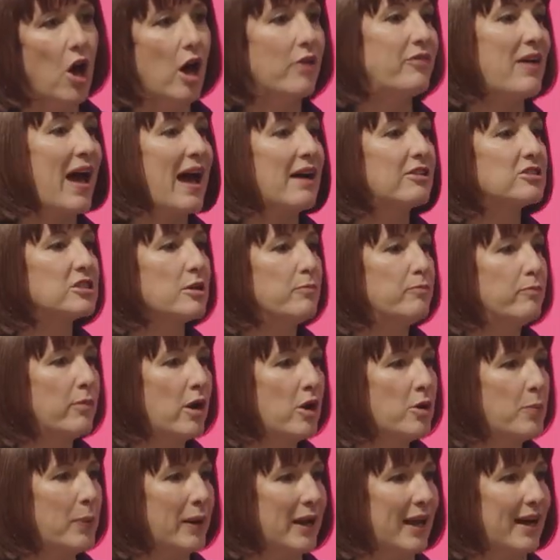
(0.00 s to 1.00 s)
of how to
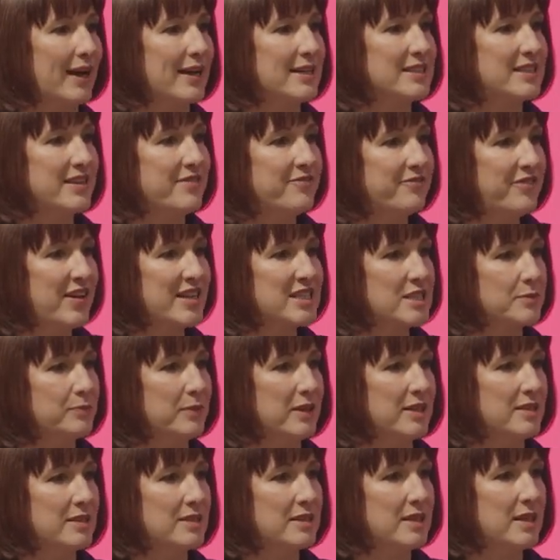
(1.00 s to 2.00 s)
mobilise
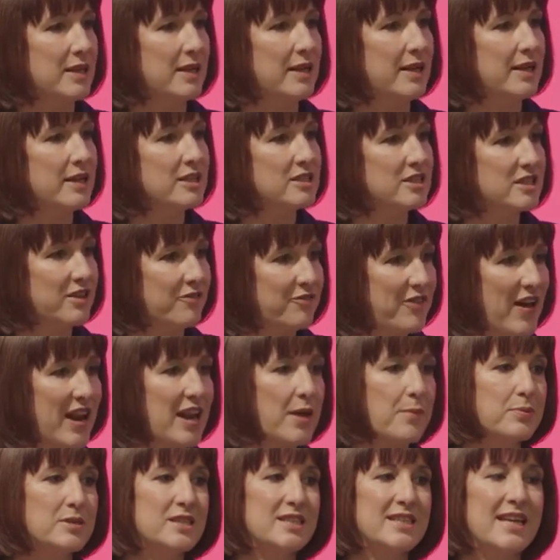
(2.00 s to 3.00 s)
investment,
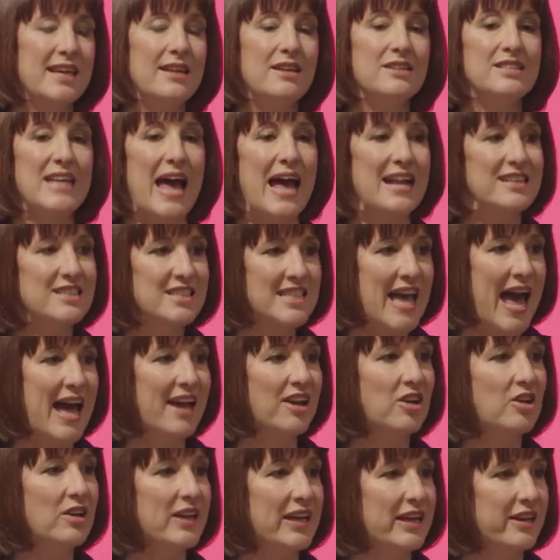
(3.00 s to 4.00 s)
develop skills and
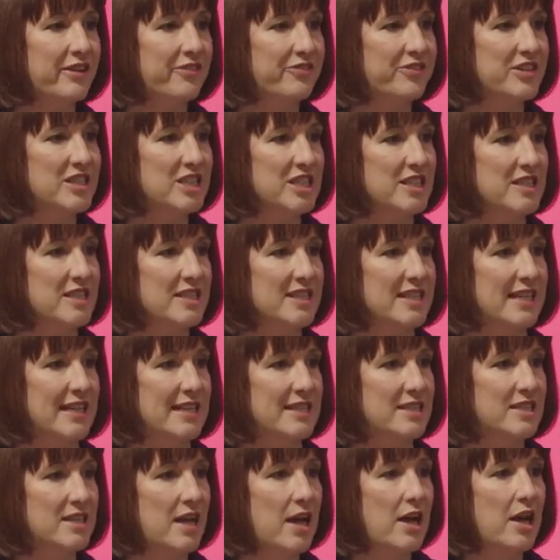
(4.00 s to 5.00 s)
tackle
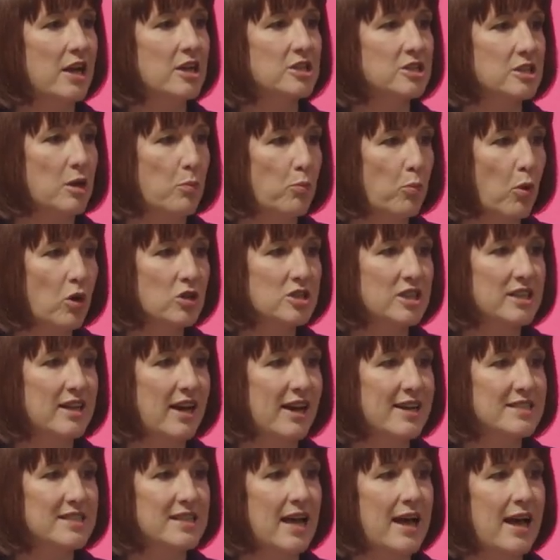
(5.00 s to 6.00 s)
inefficiencies to
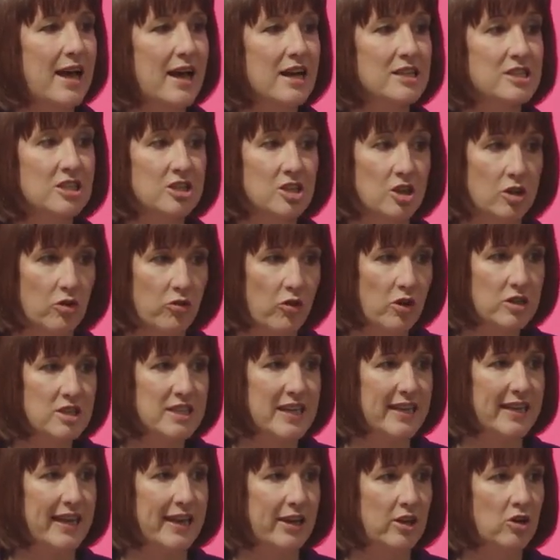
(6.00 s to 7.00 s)
modernise a
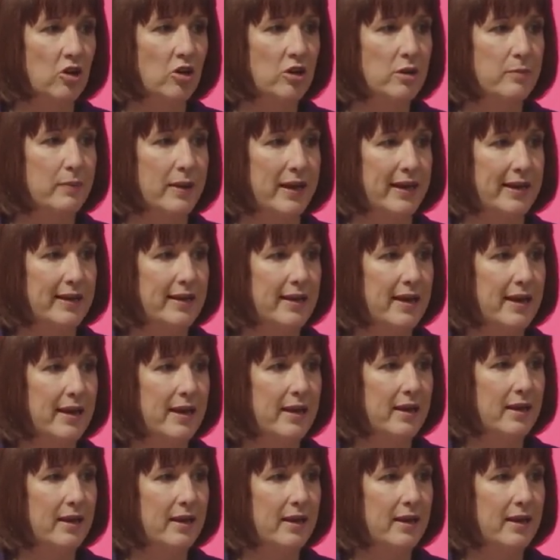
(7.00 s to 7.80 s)
sclerotic economy,